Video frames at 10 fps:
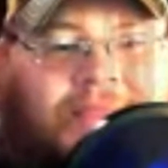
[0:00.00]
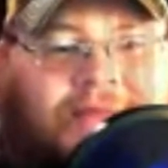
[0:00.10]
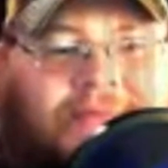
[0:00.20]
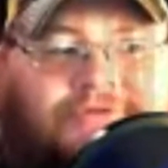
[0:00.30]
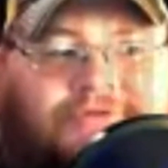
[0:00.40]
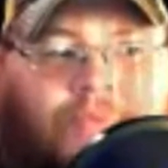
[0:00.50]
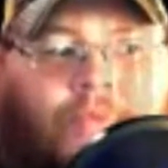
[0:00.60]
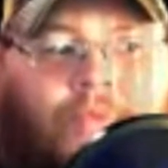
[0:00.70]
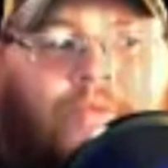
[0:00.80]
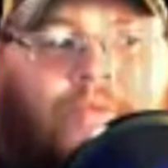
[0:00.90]
There was
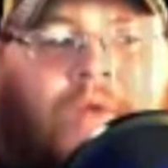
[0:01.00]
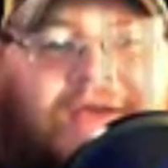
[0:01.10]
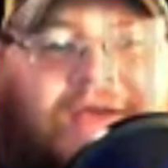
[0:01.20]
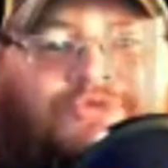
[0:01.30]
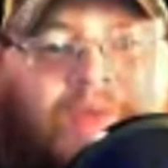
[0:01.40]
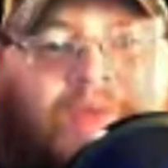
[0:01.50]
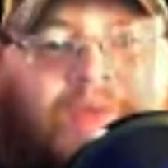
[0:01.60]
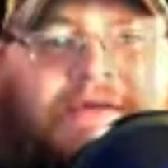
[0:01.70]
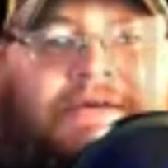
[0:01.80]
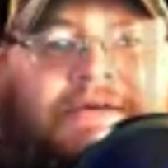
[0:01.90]
way too
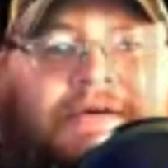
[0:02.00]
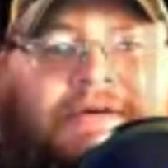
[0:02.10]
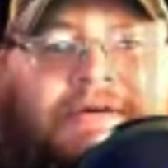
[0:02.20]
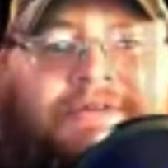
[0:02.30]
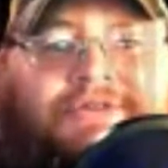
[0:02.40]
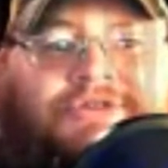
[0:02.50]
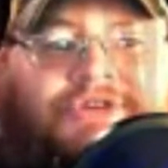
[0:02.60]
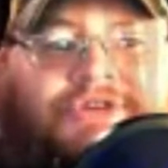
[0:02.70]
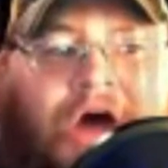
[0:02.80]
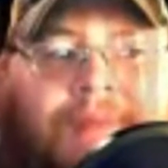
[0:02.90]
many
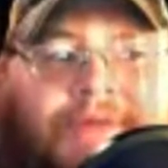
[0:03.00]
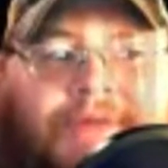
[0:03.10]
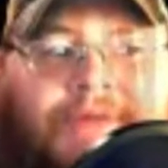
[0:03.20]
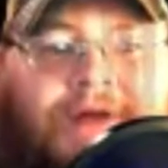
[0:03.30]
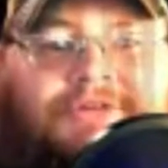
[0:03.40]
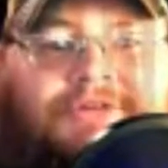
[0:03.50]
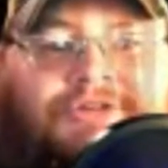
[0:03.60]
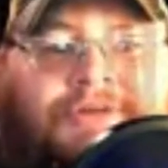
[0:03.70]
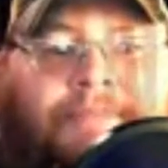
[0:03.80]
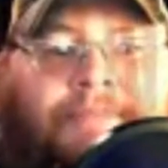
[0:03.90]
top-notch
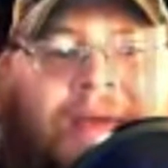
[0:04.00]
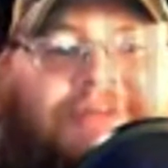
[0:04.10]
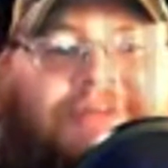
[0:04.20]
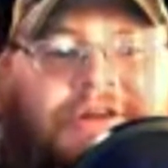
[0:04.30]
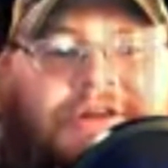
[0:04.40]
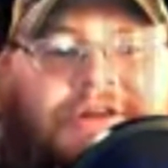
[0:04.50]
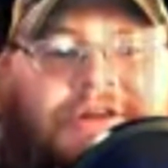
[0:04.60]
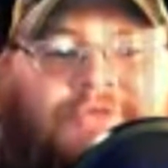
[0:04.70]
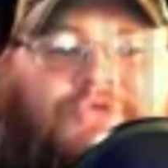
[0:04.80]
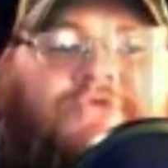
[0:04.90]
match-ending
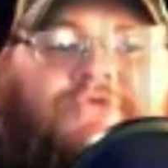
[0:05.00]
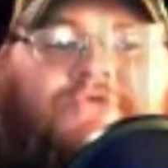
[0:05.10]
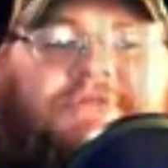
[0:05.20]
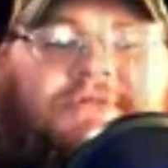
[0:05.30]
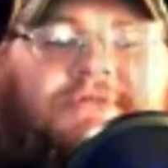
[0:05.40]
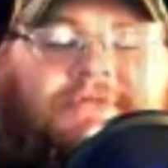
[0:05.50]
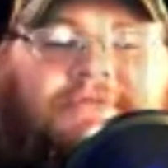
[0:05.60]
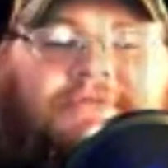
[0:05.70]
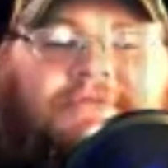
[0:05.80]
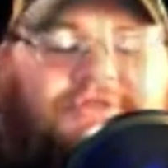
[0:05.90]
moves
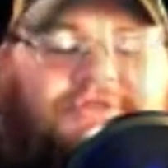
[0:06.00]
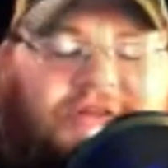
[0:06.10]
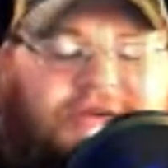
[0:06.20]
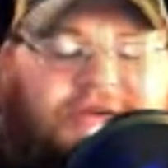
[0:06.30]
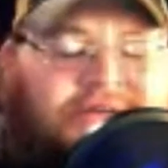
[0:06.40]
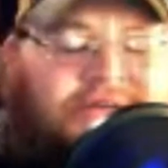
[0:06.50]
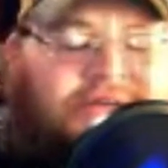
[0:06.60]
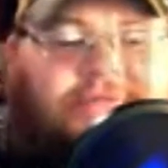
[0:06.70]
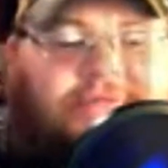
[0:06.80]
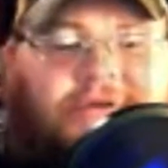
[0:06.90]
just getting kicked out
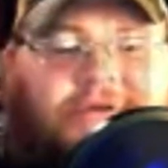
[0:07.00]
of.